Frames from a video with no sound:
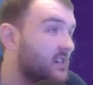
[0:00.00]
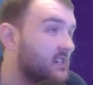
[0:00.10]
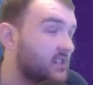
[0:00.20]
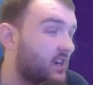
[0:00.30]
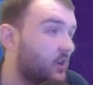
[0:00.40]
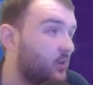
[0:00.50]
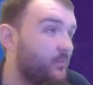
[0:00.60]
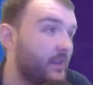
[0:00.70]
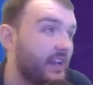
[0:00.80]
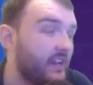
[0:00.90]
So,
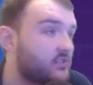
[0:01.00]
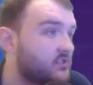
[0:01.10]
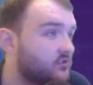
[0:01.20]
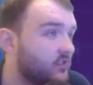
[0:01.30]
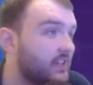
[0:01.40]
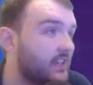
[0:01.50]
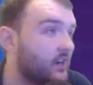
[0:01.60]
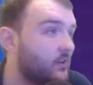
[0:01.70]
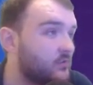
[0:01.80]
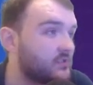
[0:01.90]
if Street
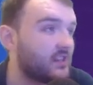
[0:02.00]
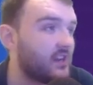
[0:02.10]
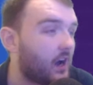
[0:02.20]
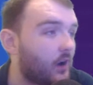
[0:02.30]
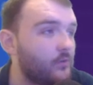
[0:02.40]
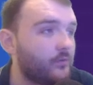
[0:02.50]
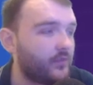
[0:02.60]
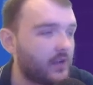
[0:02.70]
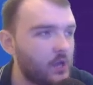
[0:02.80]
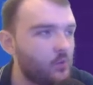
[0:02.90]
goes,
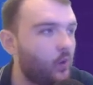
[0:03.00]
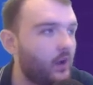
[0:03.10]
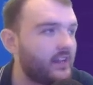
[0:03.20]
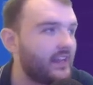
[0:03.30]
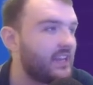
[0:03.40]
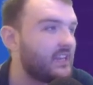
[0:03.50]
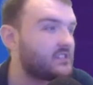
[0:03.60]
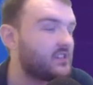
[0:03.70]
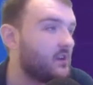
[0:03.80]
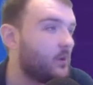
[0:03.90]
hopefully one of
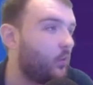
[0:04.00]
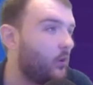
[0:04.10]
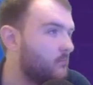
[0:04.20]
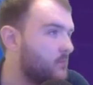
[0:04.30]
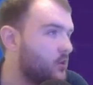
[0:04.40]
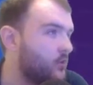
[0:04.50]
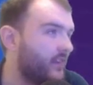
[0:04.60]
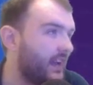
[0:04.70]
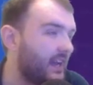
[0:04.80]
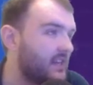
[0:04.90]
these will move
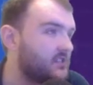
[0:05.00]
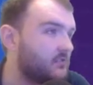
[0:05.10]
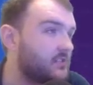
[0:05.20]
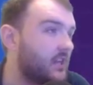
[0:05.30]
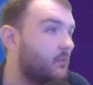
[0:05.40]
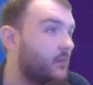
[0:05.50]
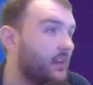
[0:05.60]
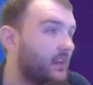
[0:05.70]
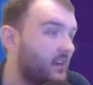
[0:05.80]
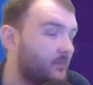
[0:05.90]
into a team
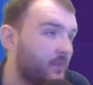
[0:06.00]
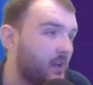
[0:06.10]
leader.